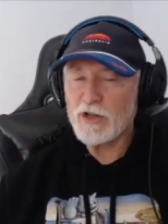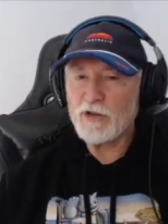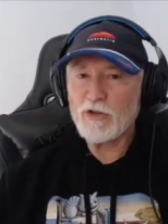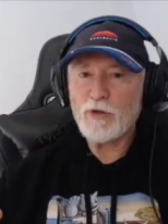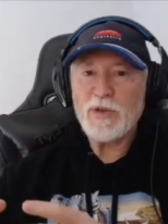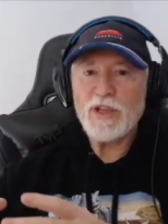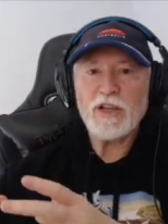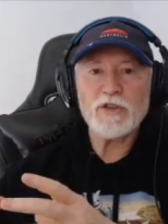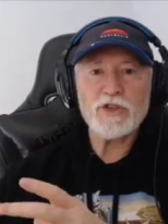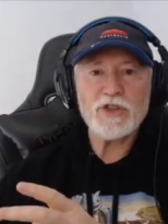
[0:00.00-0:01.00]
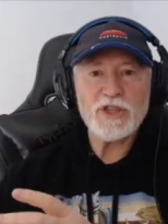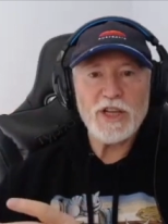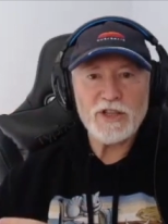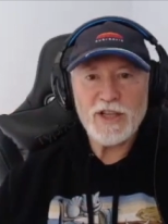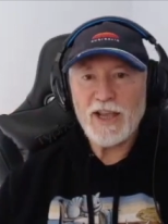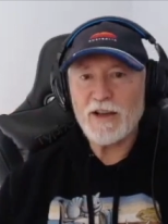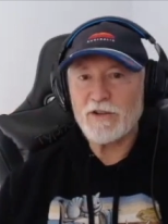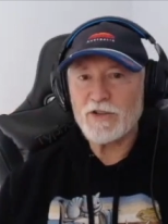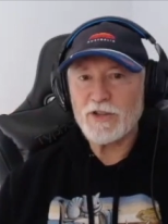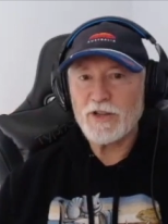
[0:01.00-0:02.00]
So it could be in your sixth
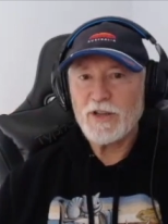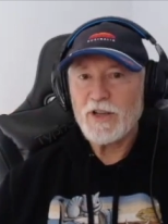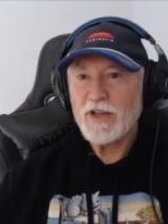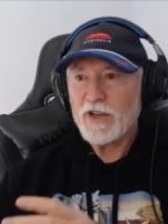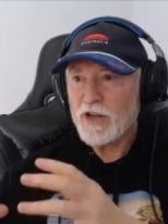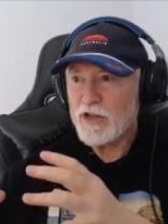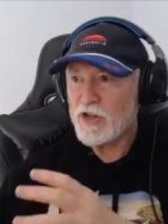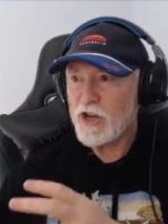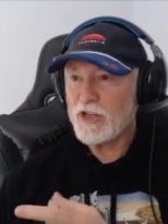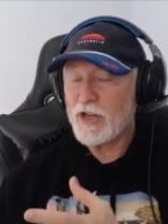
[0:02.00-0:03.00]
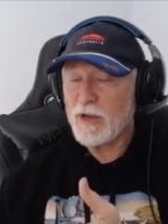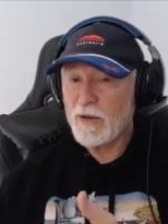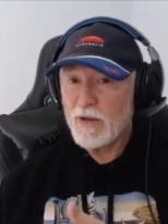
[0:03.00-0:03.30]
house, conjuncting